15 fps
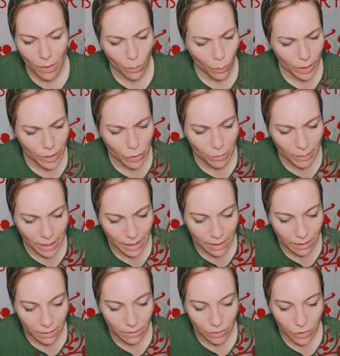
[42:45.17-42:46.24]
"What do you
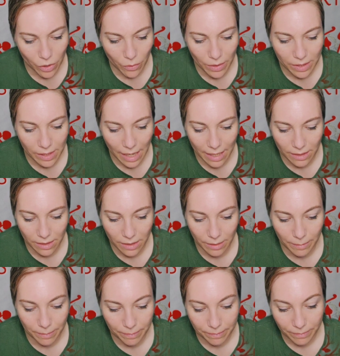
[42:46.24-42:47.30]
mean?" Jonas asked him.